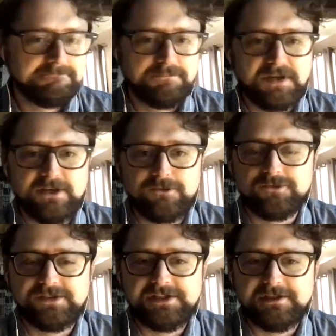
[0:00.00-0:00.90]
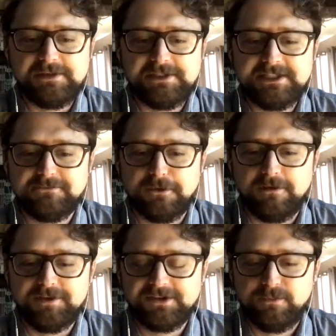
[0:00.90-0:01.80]
interested in being
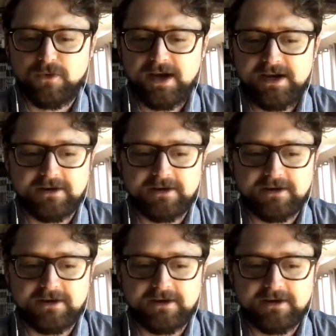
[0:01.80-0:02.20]
involved in some way